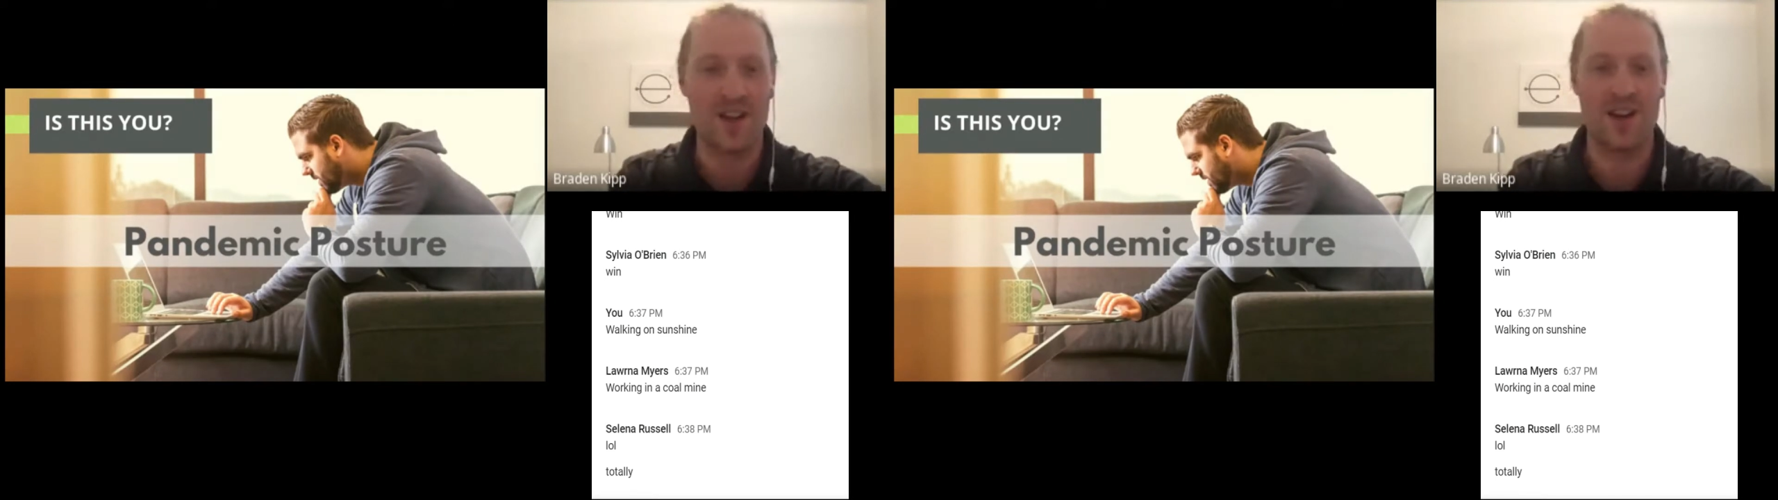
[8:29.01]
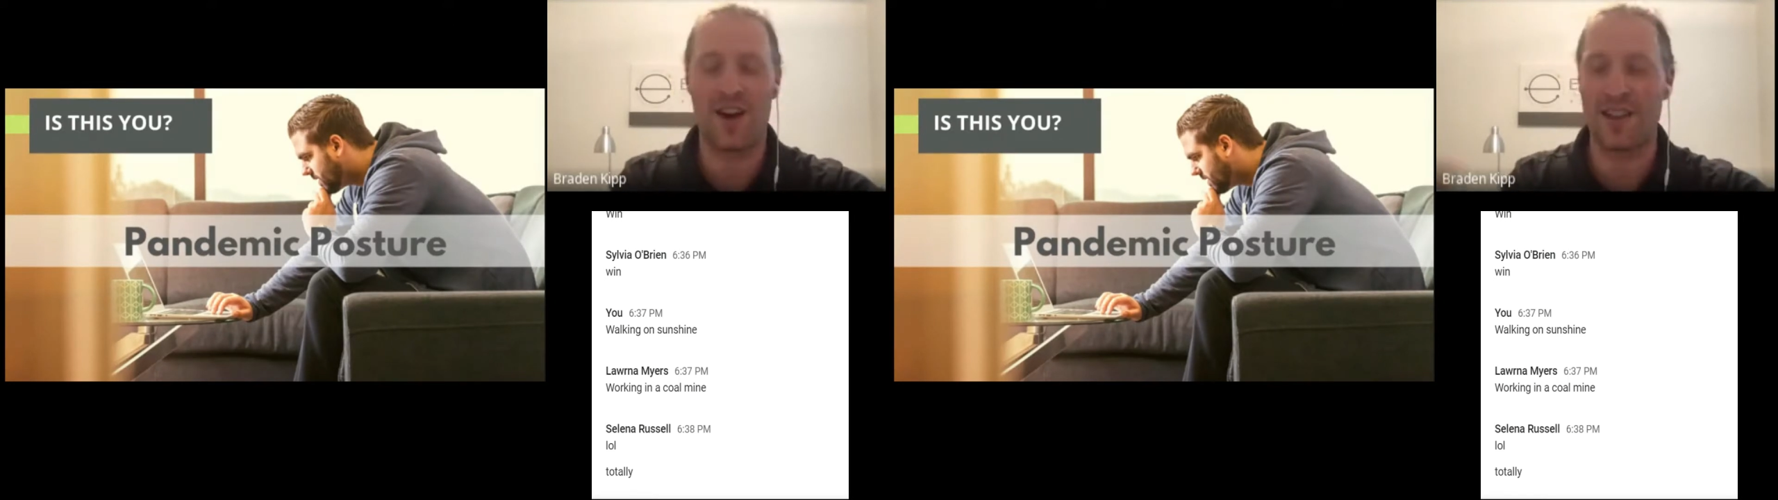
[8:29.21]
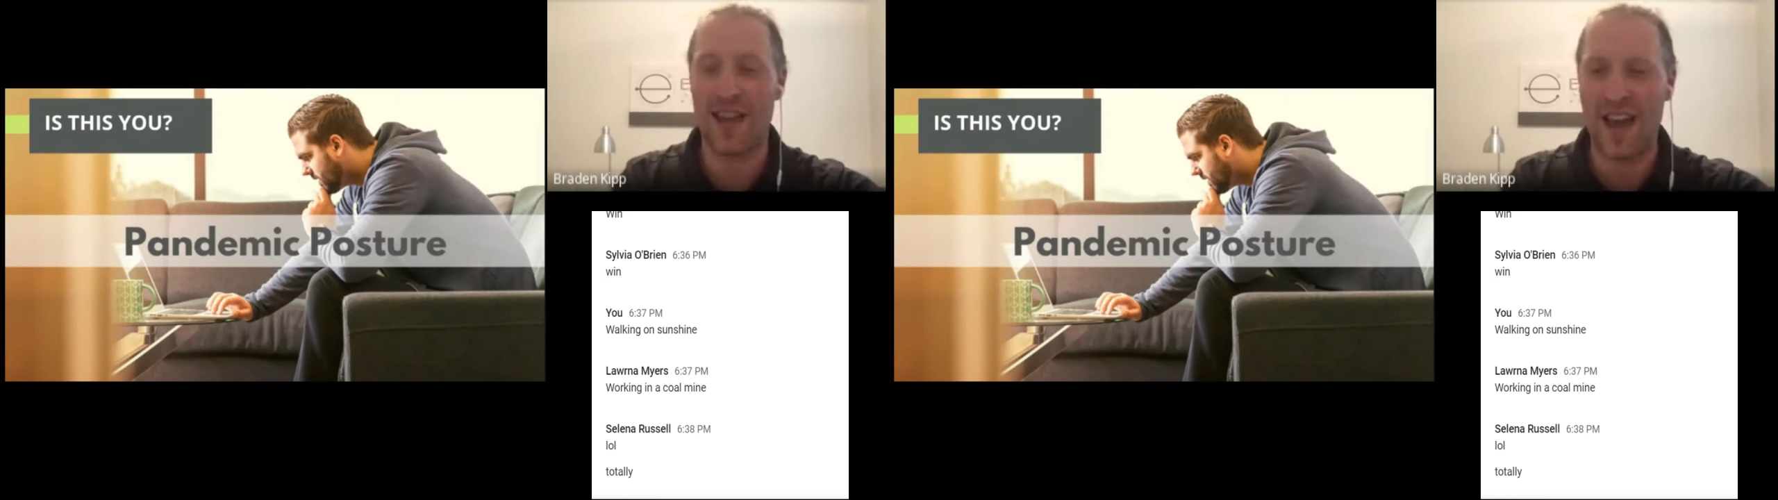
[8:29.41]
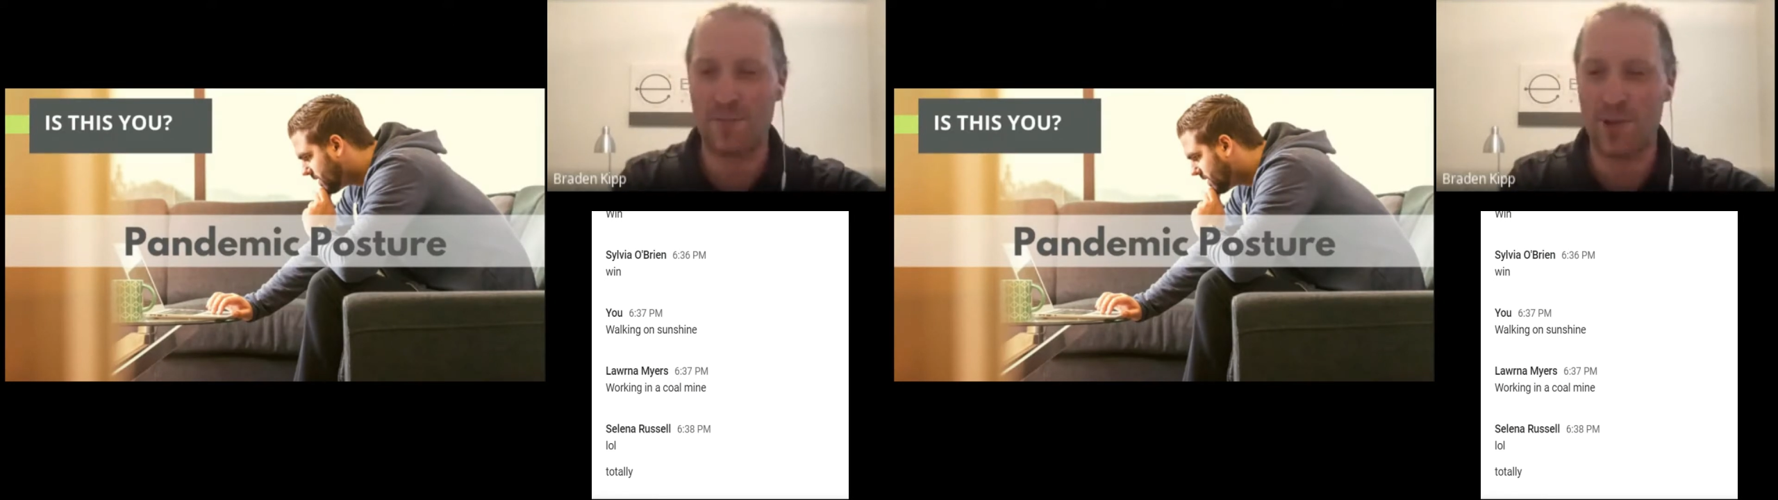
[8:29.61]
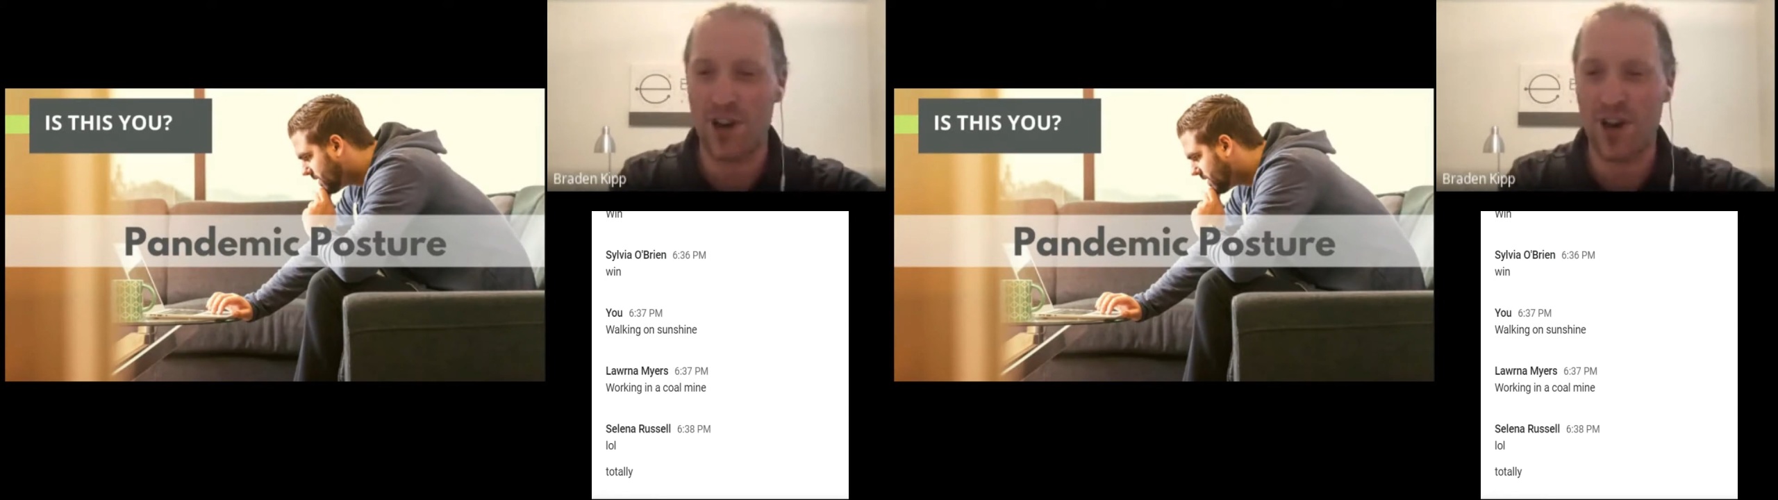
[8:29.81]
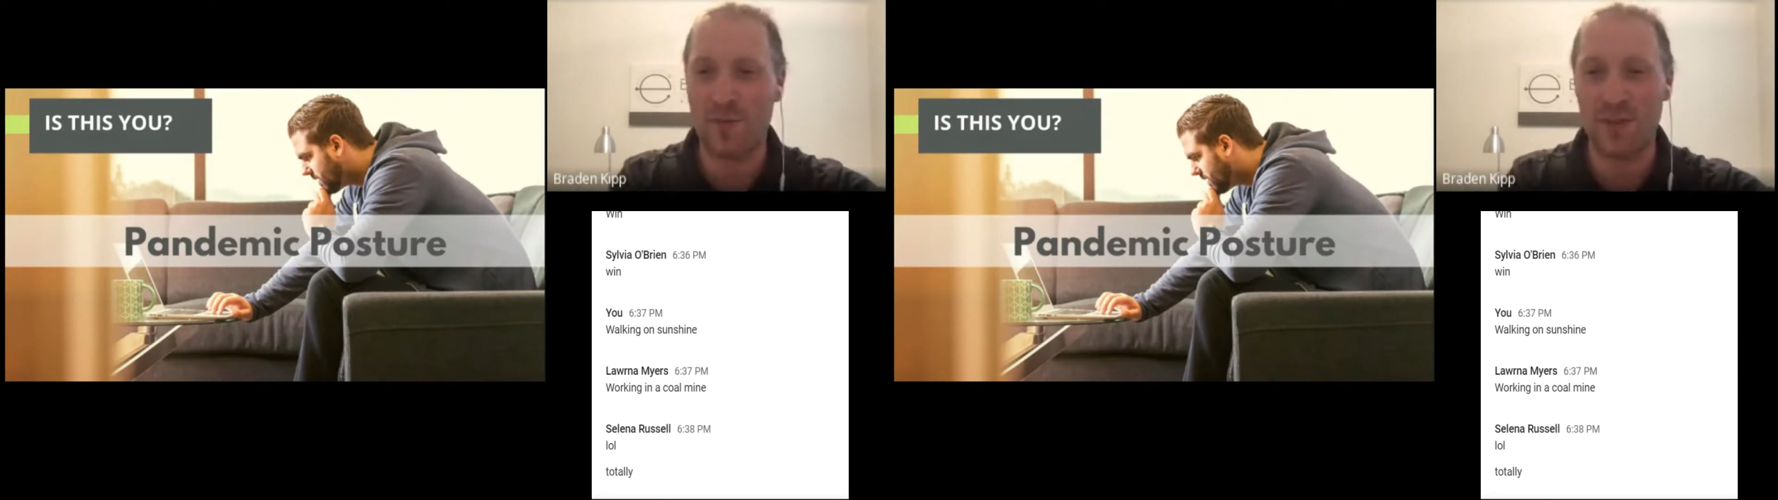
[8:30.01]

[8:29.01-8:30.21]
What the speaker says: a laptop, a